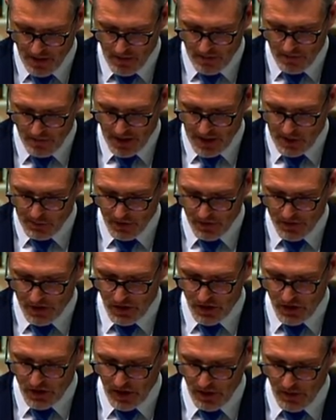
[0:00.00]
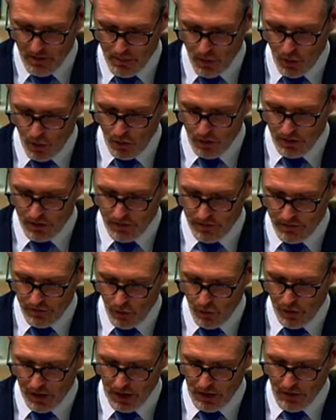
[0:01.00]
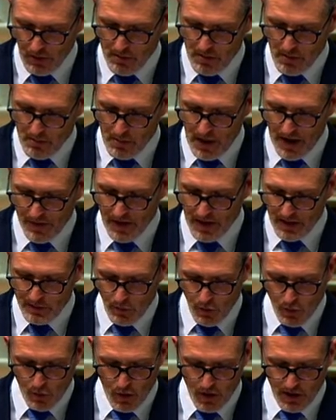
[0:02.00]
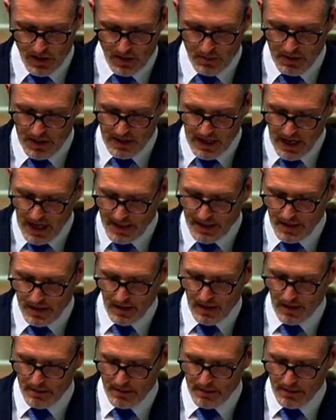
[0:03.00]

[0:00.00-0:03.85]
These provisions are important for the agreement, but there's more work to be done.